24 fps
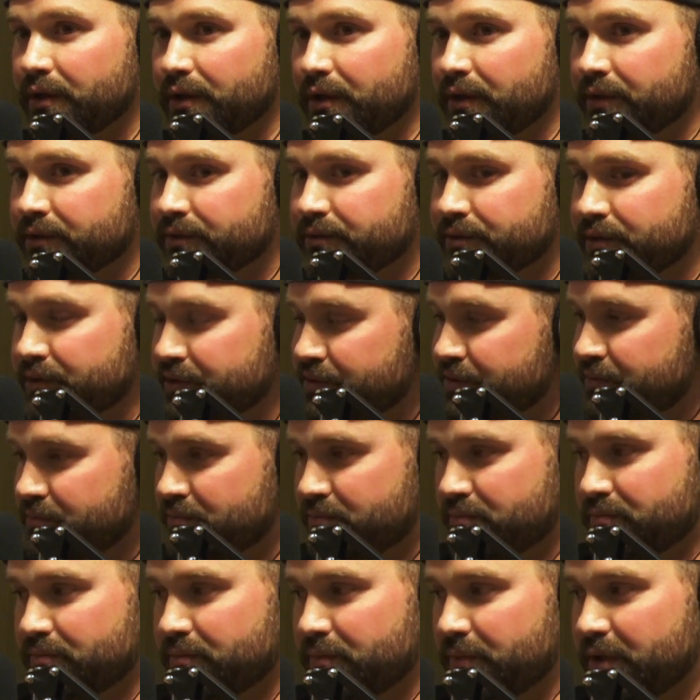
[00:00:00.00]
It just
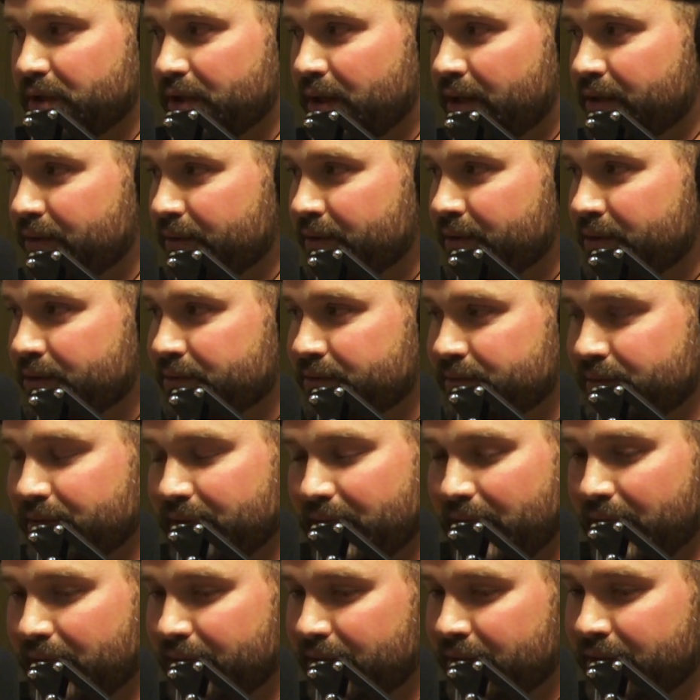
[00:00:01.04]
I
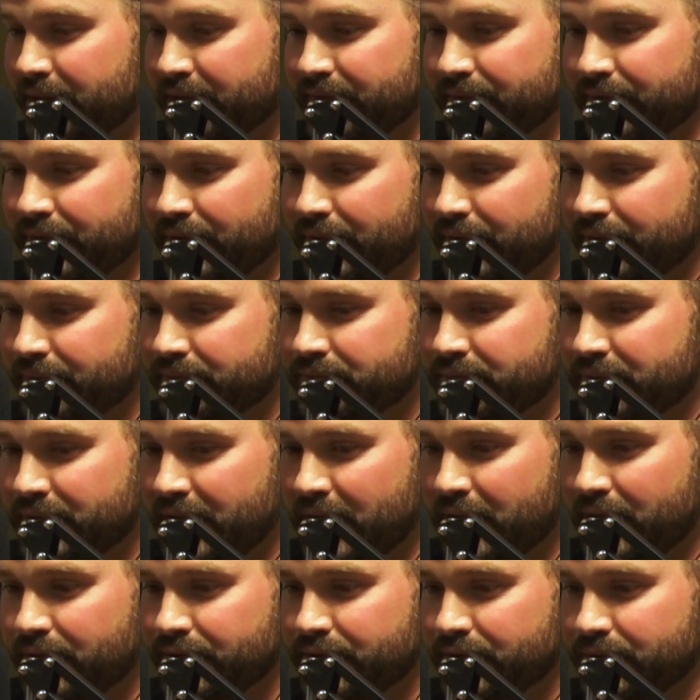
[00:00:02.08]
don't even know
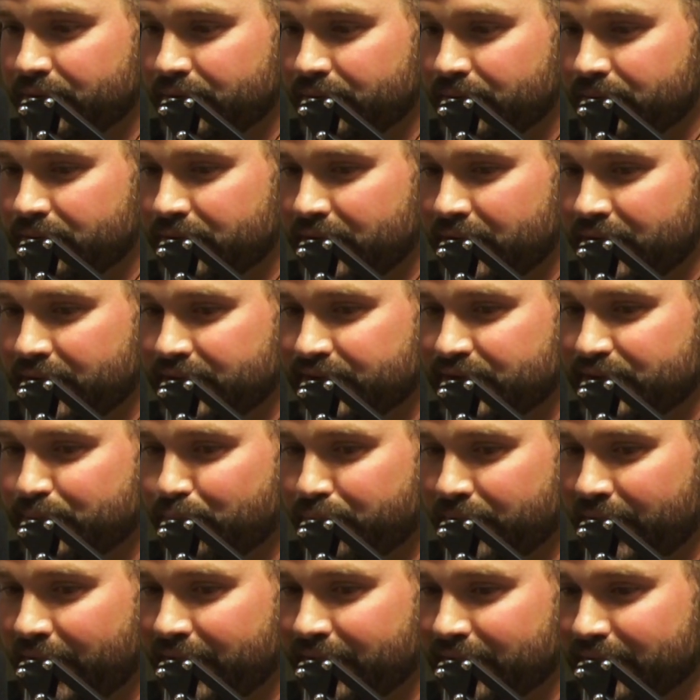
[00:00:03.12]
how you would
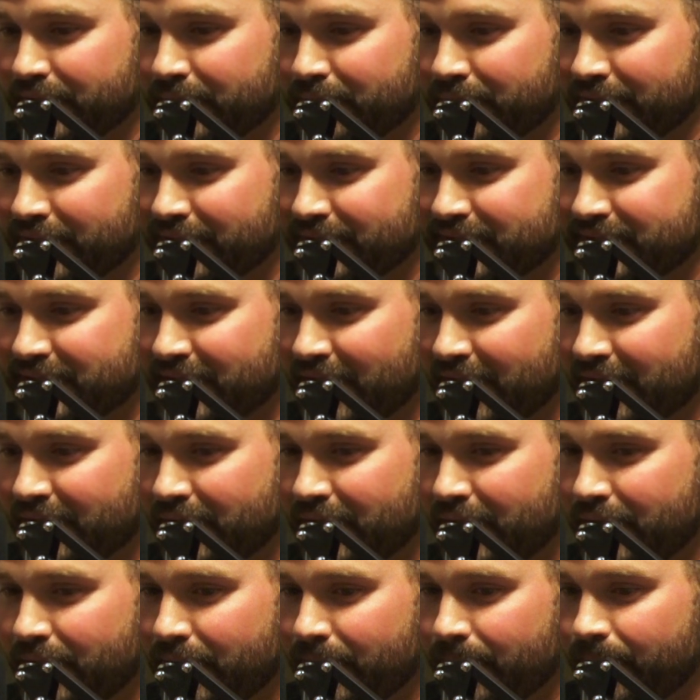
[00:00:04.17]
explain it, but it's like
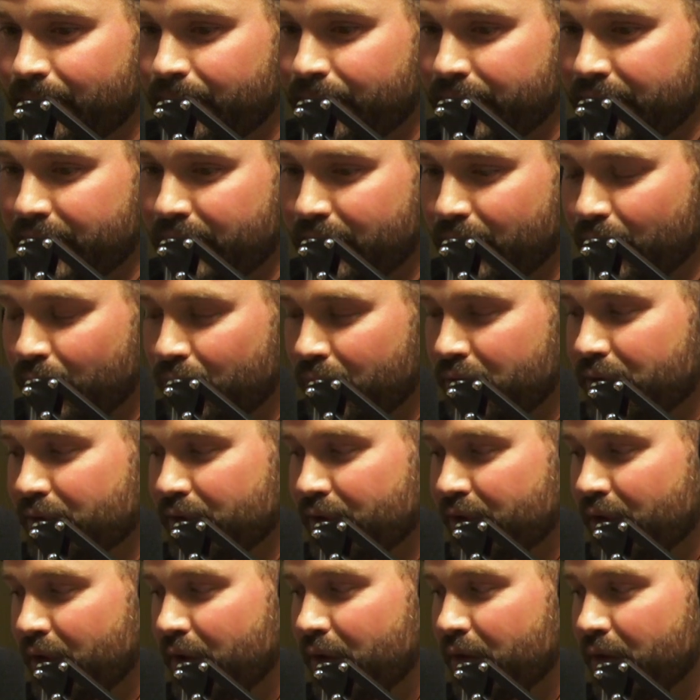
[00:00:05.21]
we'll
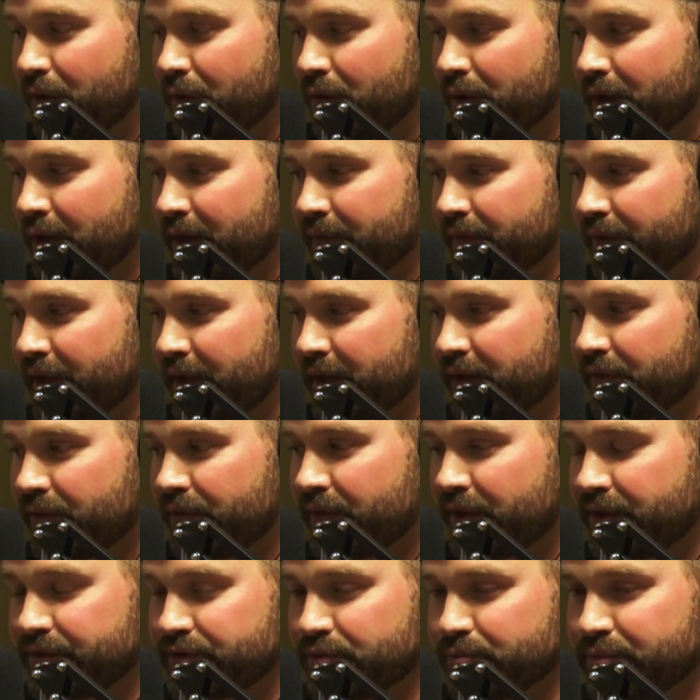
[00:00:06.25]
go and like
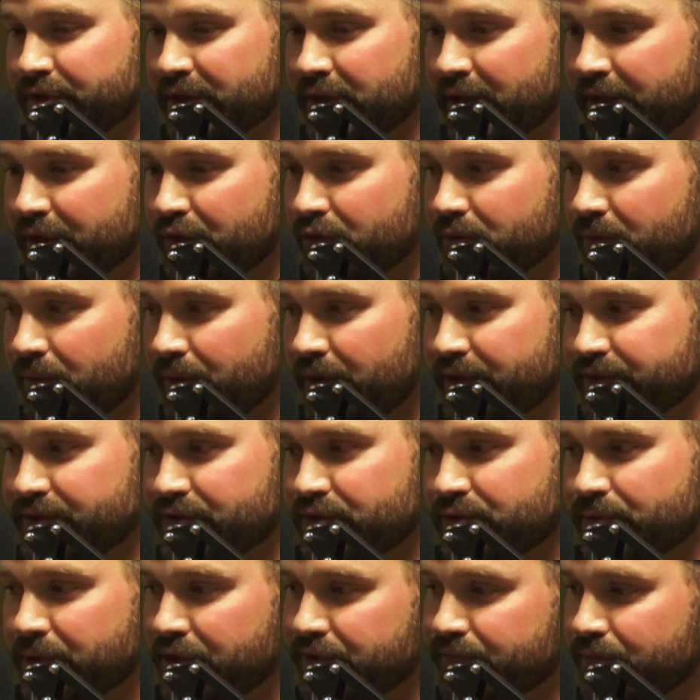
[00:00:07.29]
things will be like crazy
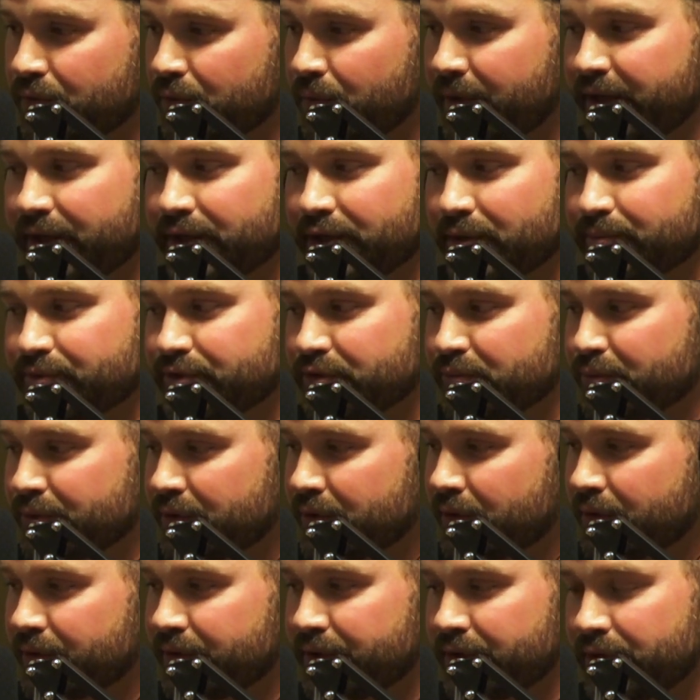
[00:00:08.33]
stressful, waking up super
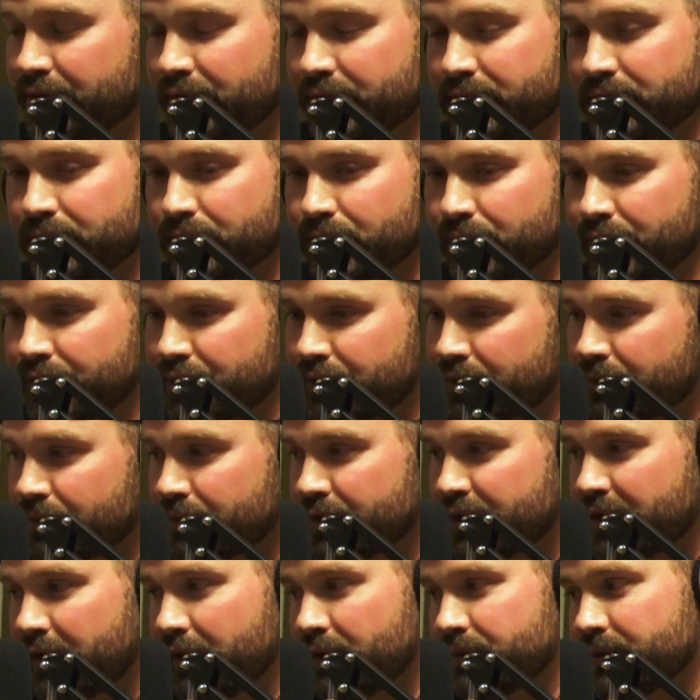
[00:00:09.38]
early, running
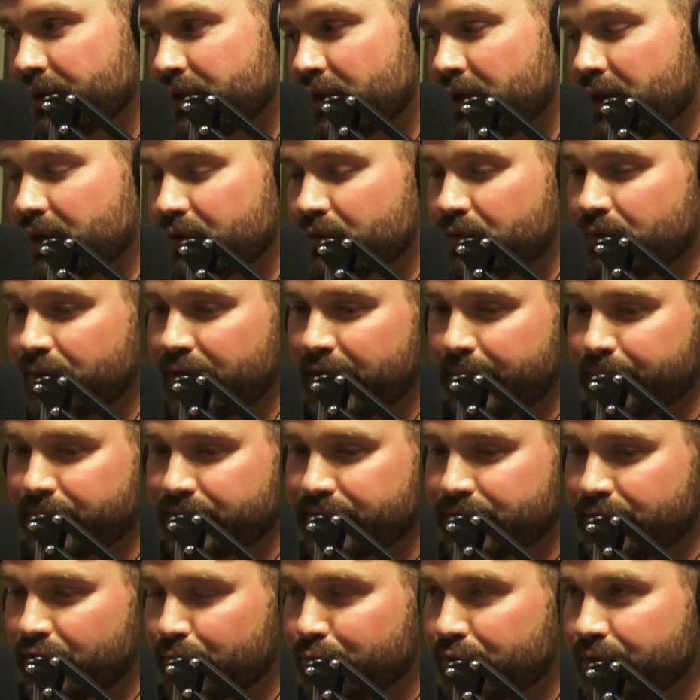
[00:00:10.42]
around like, oh crap,
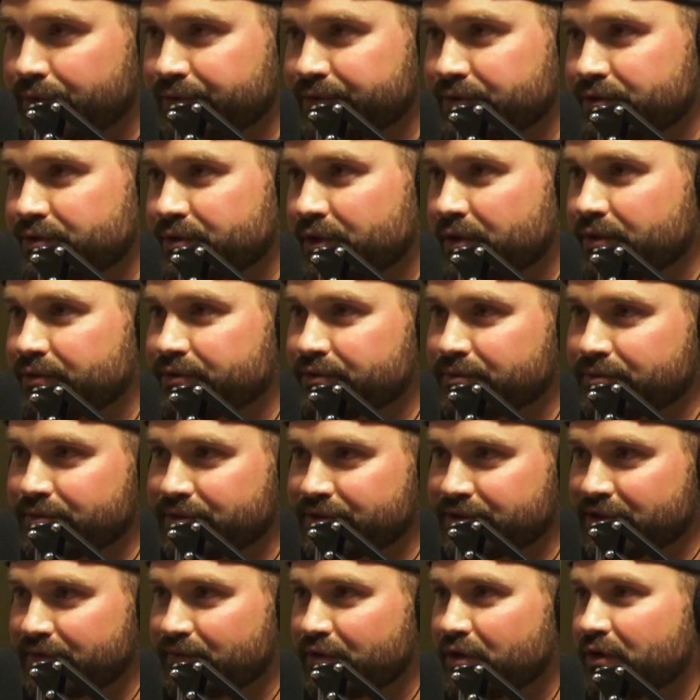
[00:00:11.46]
this GoPro isn't charged, this one
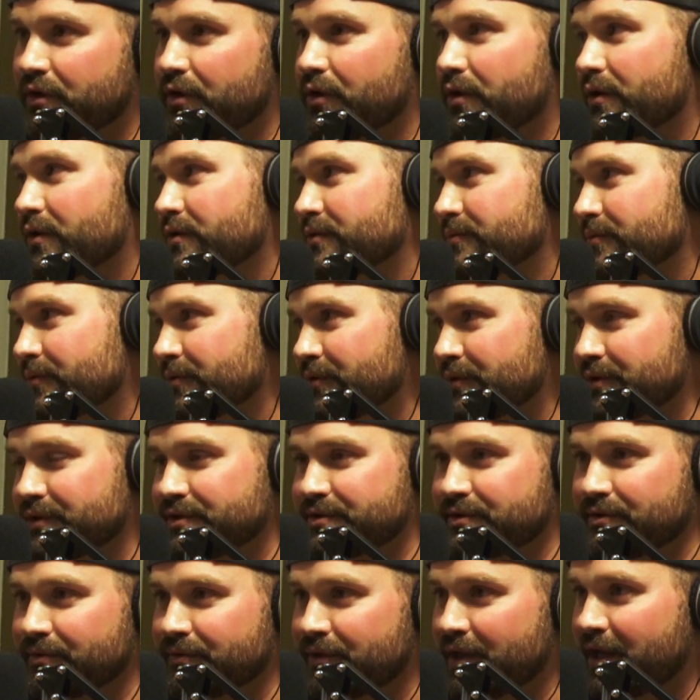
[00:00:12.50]
doesn't have a card, or
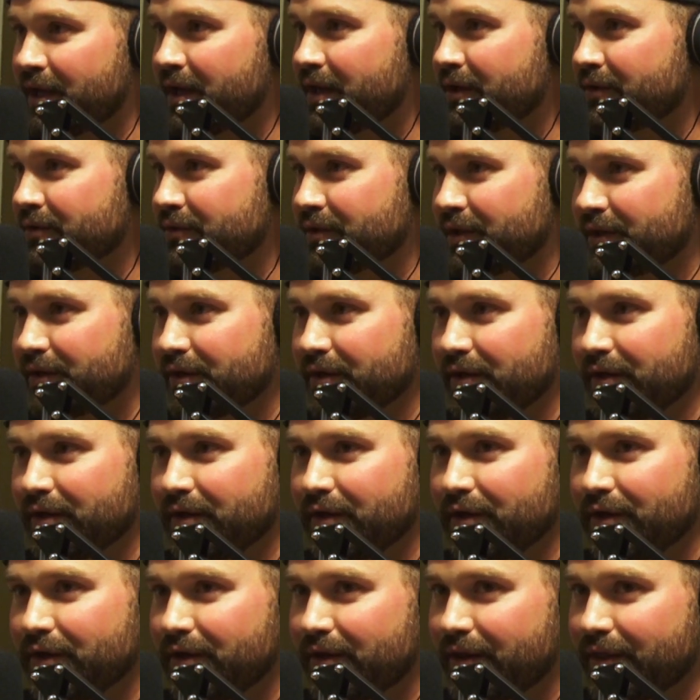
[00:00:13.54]
this or that, or like
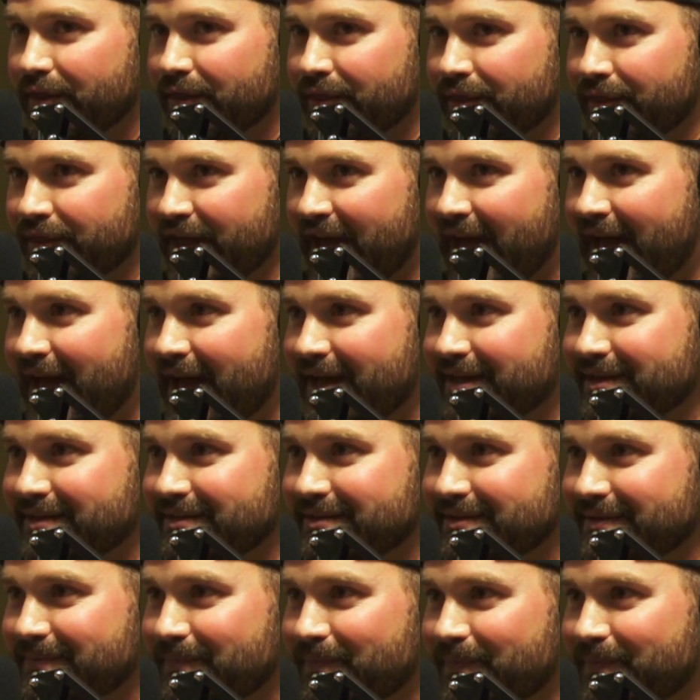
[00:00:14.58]
that.